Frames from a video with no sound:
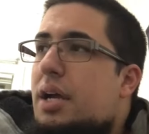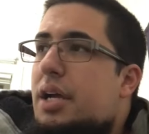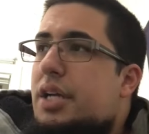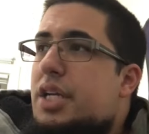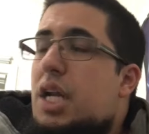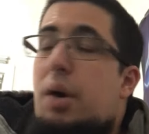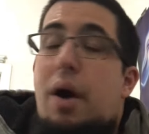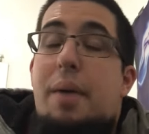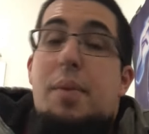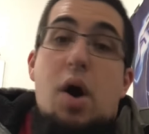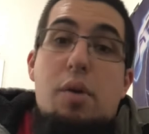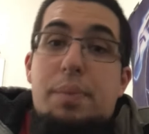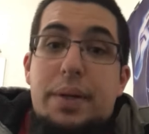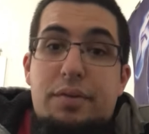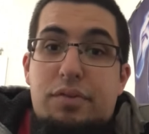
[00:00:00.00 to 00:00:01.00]
you know, I'm
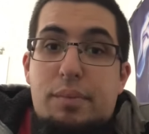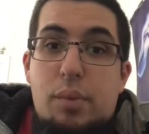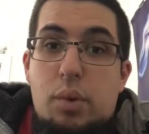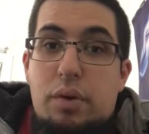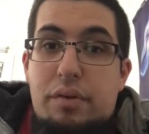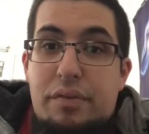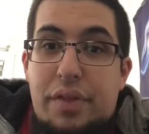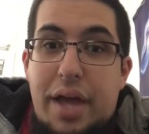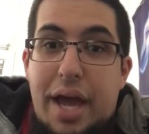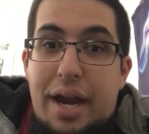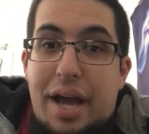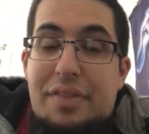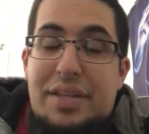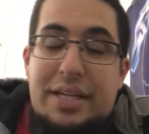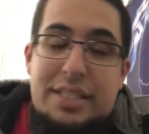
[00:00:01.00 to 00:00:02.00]
hoping for more of that.
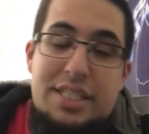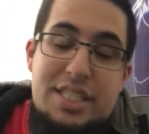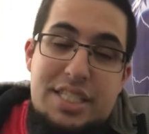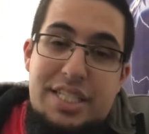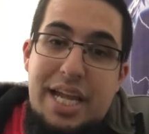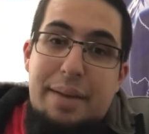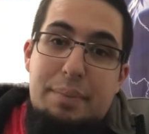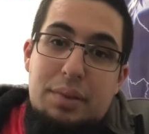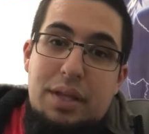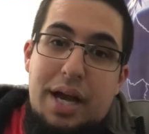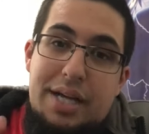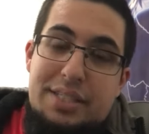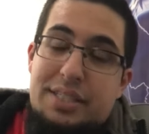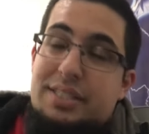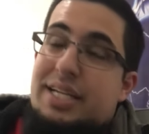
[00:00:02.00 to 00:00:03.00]
I think it
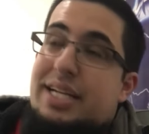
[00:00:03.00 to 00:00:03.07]
stabilizes.